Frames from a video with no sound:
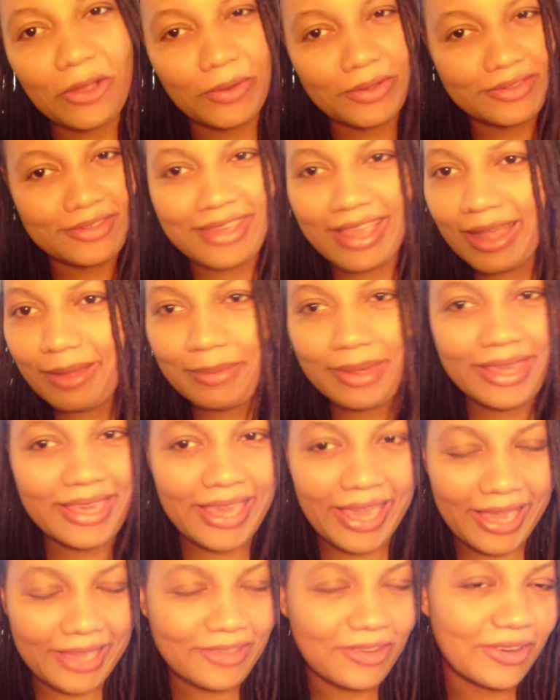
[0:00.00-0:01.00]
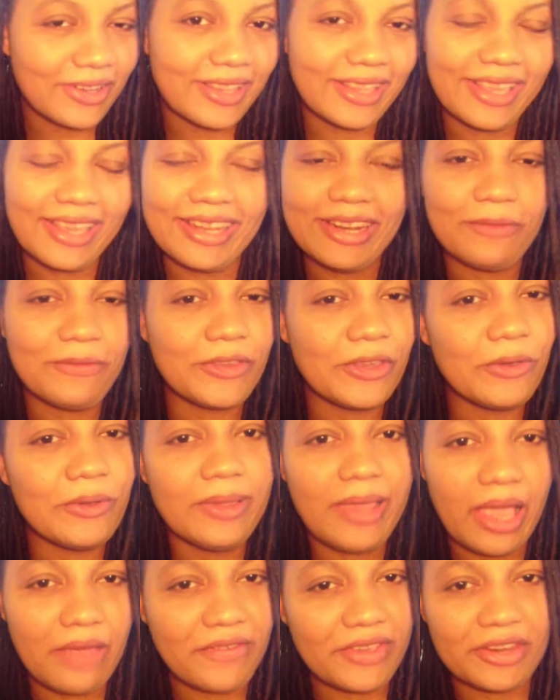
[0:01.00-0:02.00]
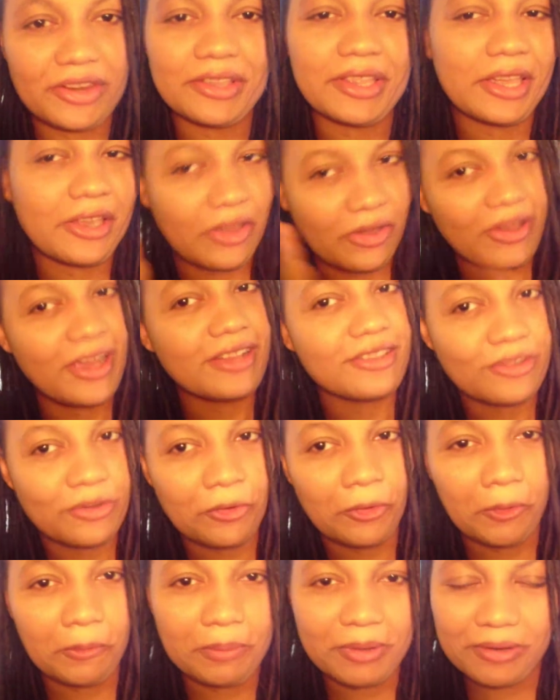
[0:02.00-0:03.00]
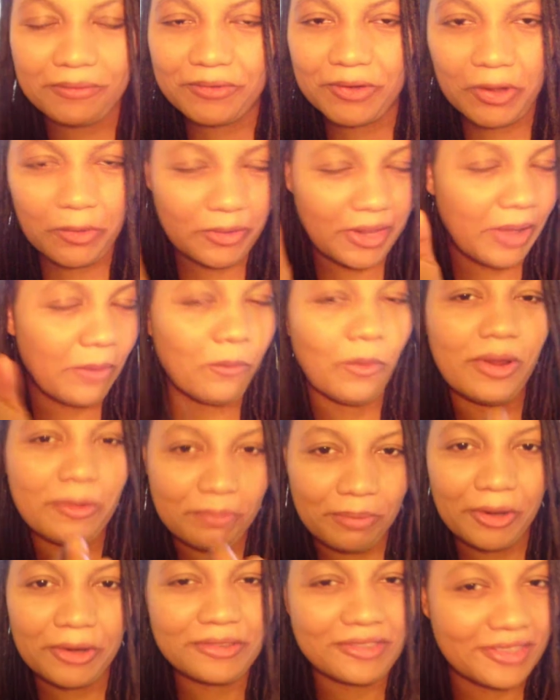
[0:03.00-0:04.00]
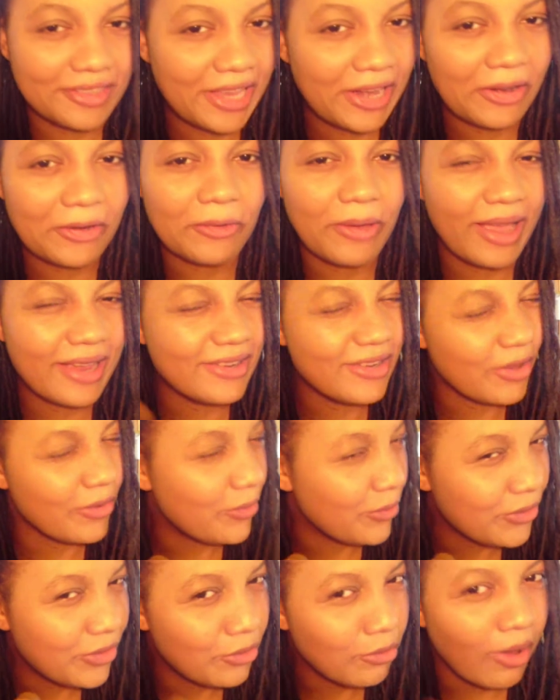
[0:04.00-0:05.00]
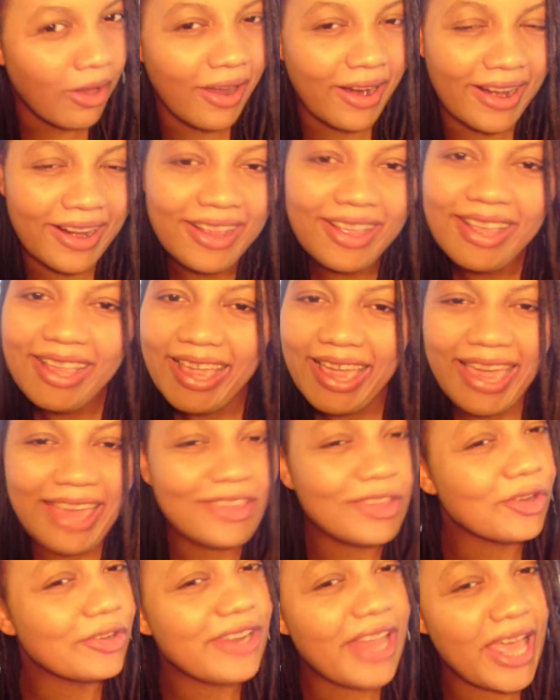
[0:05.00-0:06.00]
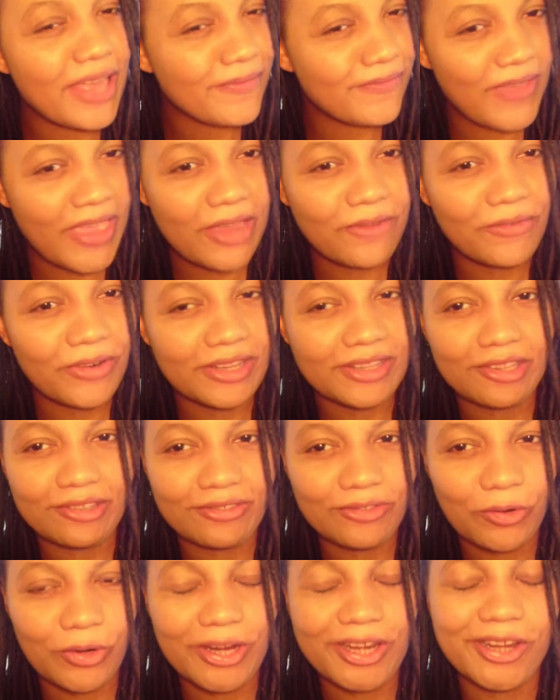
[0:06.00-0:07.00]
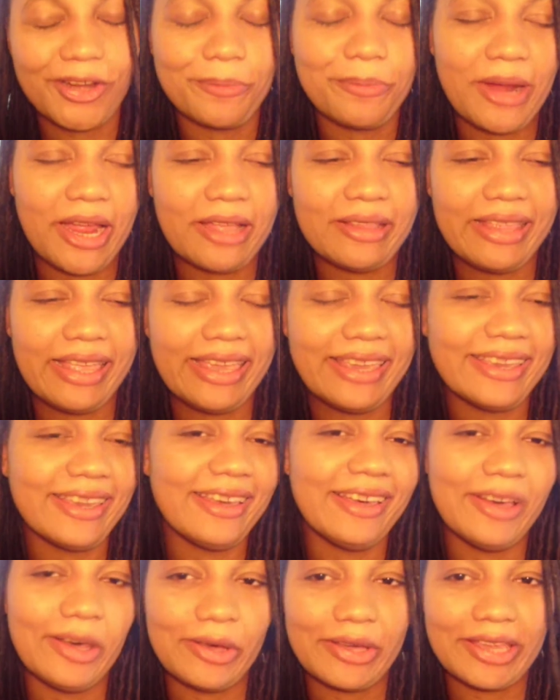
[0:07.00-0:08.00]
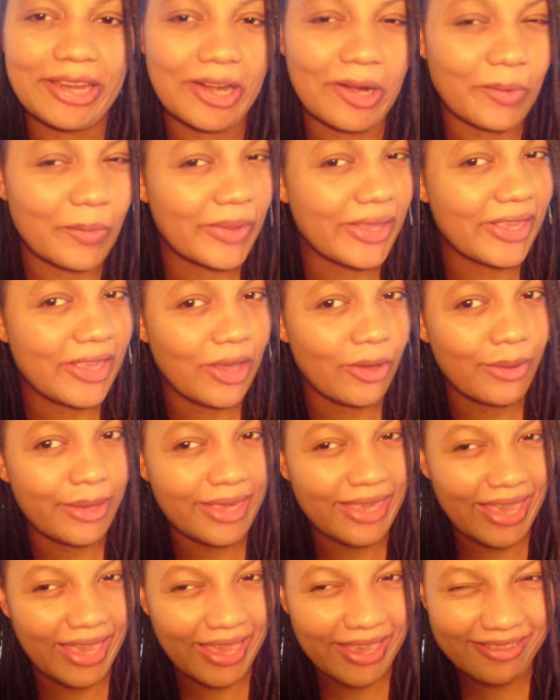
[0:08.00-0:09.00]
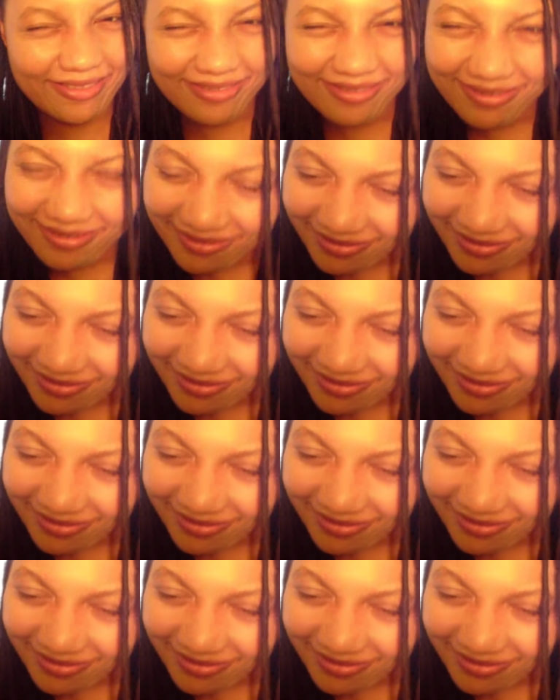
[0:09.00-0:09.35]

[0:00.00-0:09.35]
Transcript: it's coming. And you're and if you love it, you're like, oh, that's cool. But if you're that one person there who I know who you are, and you're not favoring the story, you're probably like, oh, here we go again again.